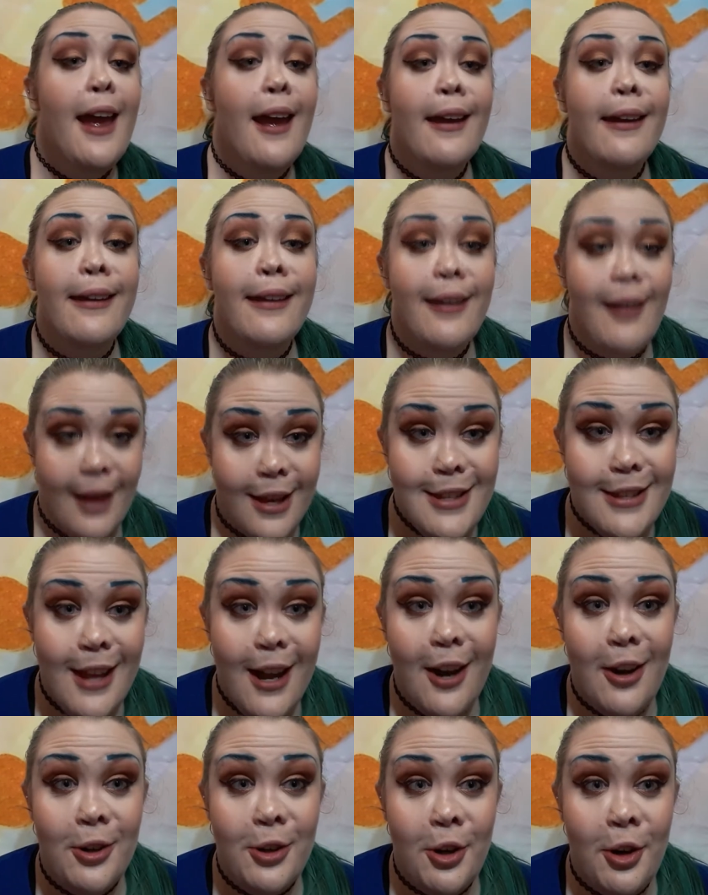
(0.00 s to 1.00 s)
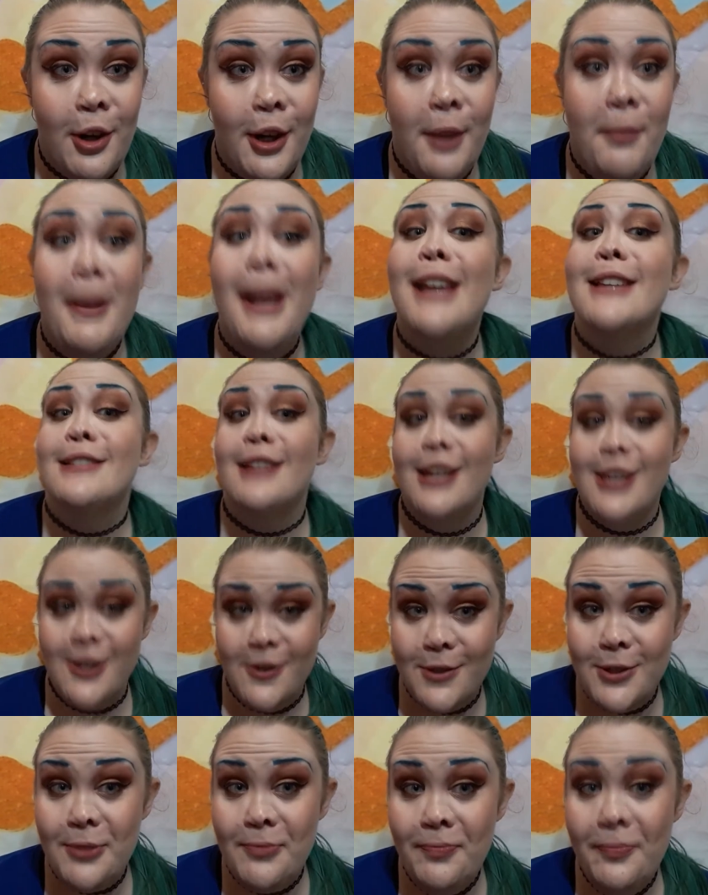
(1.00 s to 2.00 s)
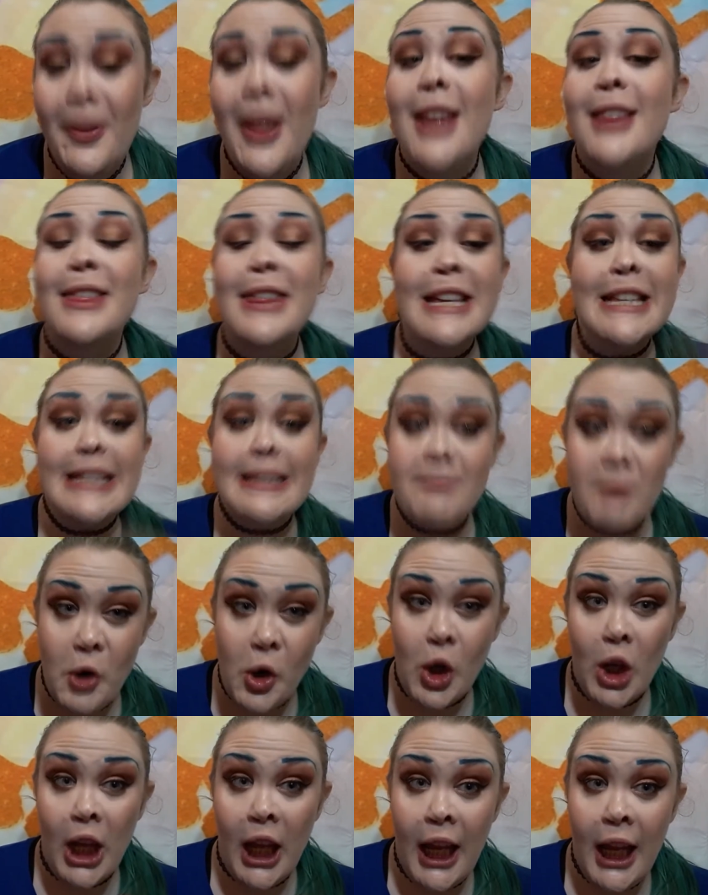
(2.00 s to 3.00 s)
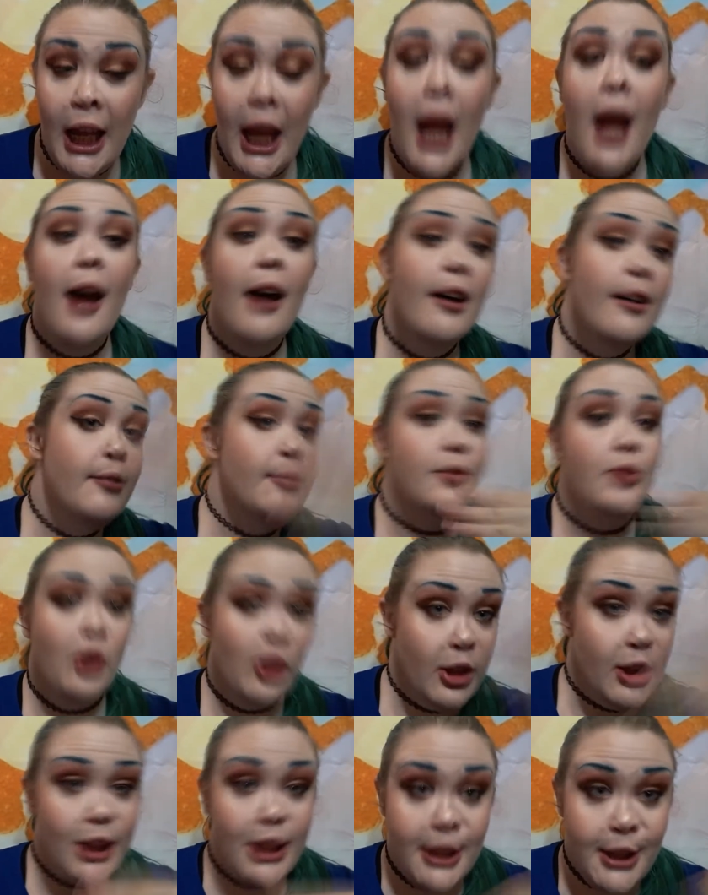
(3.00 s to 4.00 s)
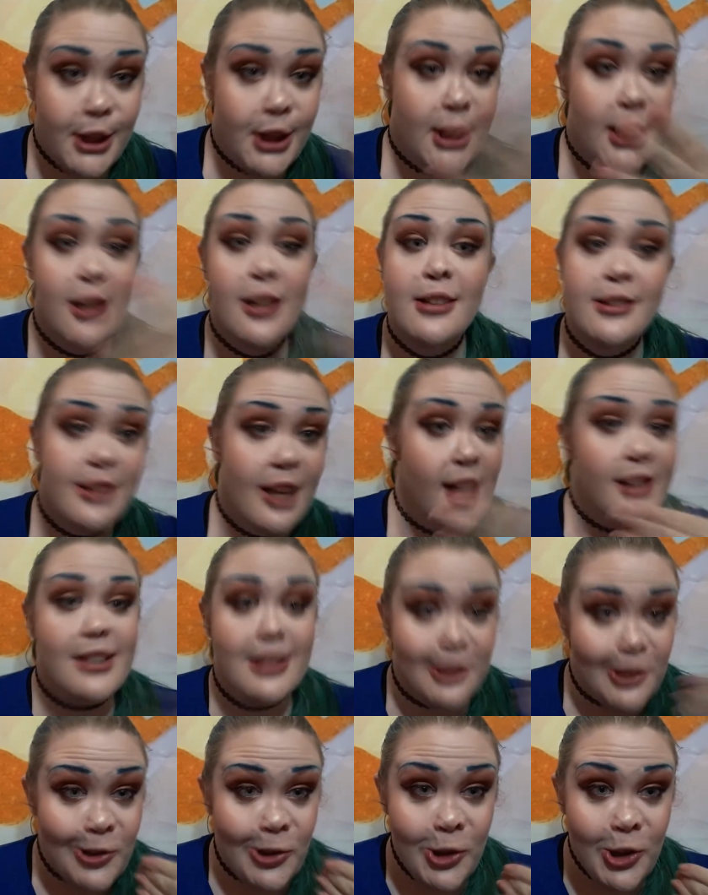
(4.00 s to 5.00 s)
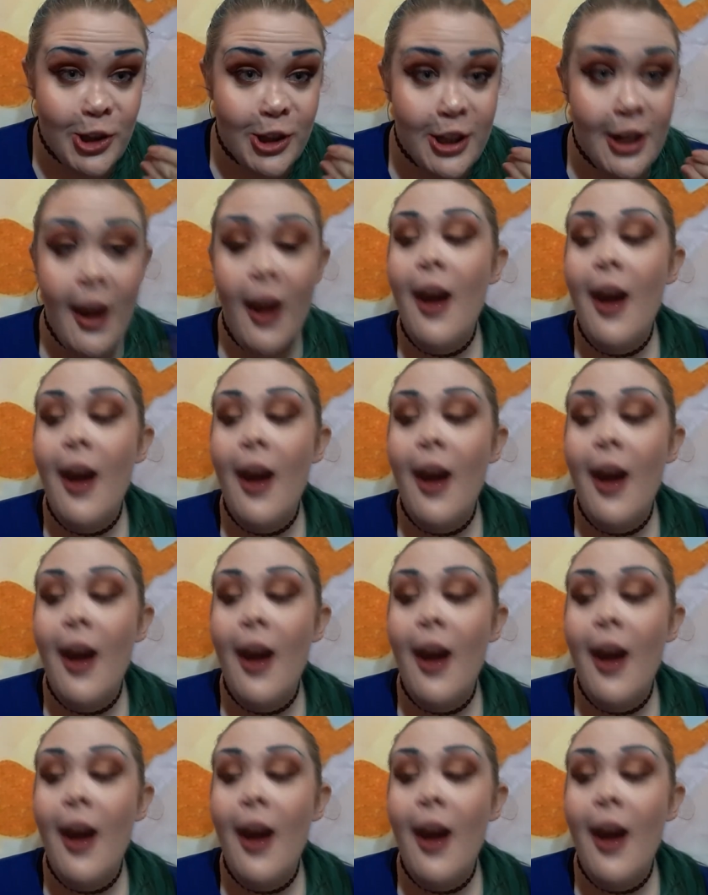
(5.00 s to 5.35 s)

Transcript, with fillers: Yes, they are dirty because I used them this morning for this look.